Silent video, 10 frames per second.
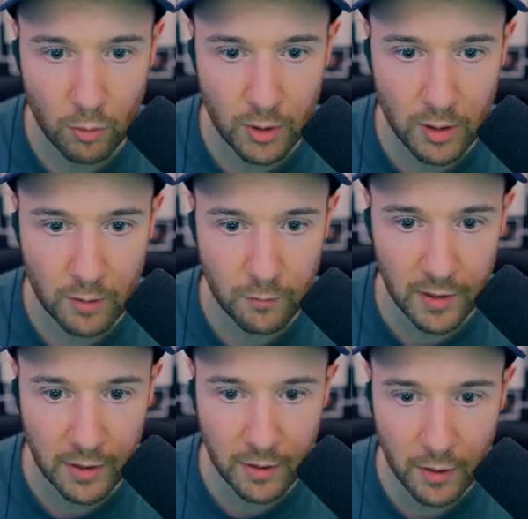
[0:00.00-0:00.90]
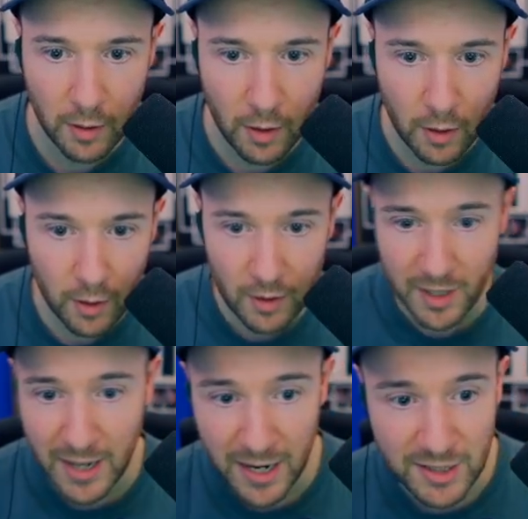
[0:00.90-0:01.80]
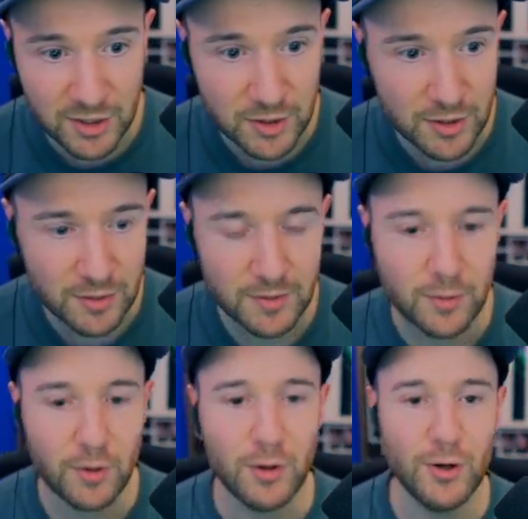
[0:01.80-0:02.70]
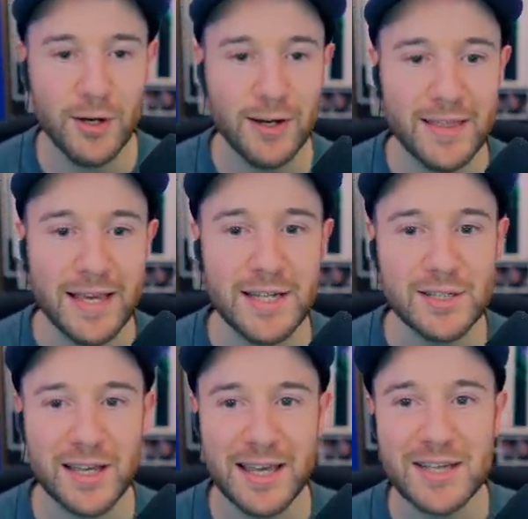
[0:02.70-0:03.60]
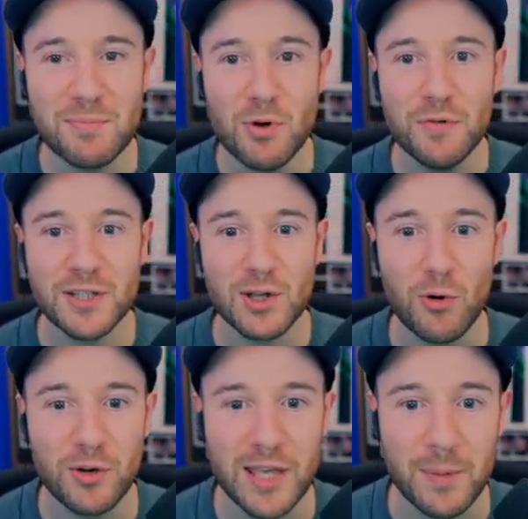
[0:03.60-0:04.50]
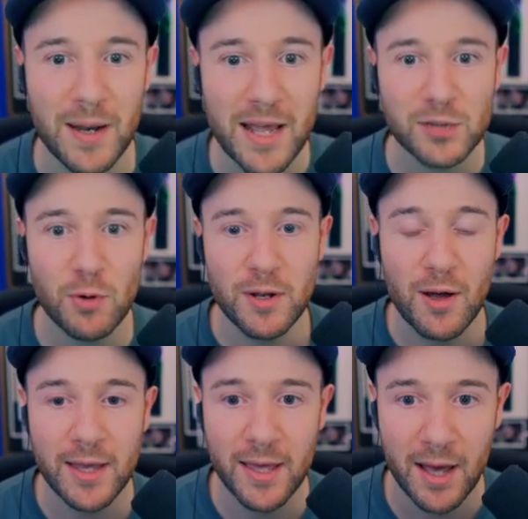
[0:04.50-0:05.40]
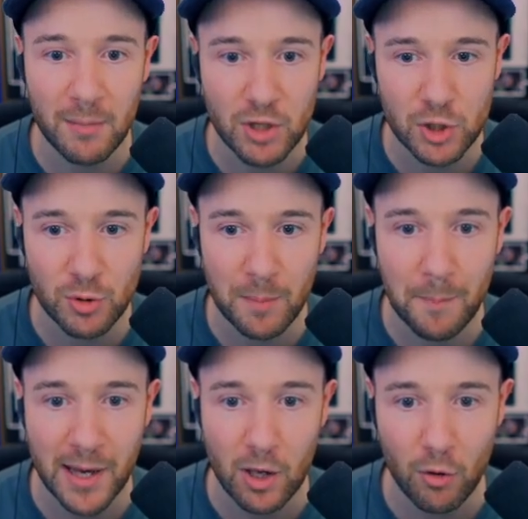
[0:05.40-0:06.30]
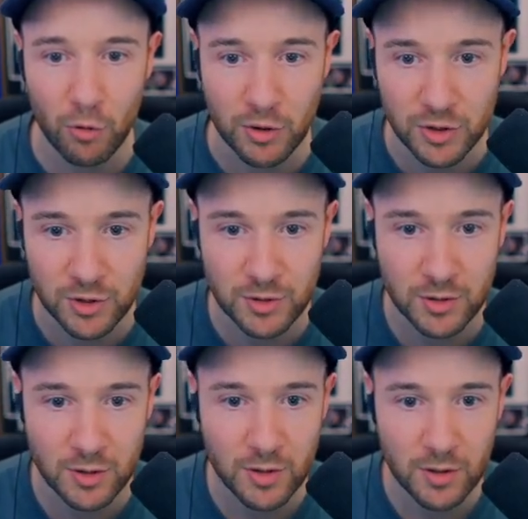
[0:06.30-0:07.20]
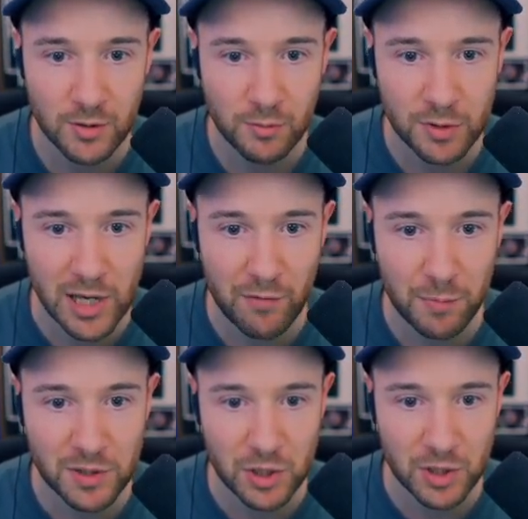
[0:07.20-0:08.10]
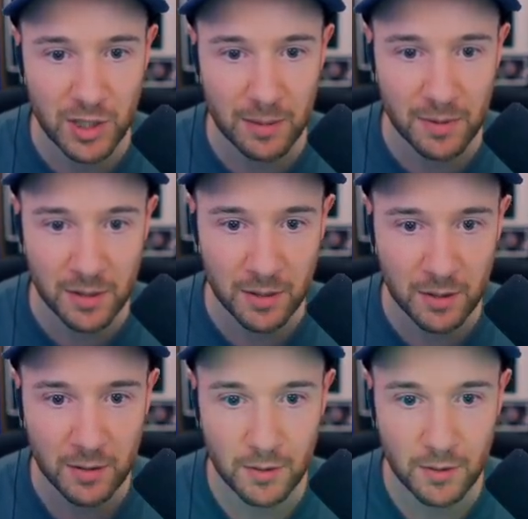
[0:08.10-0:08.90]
Well done. Flick. Canelles. Oh, I think he's he keeps moving his goalkeeper. Next one that I get, I'm going to shoot it back across whichever position I'm in.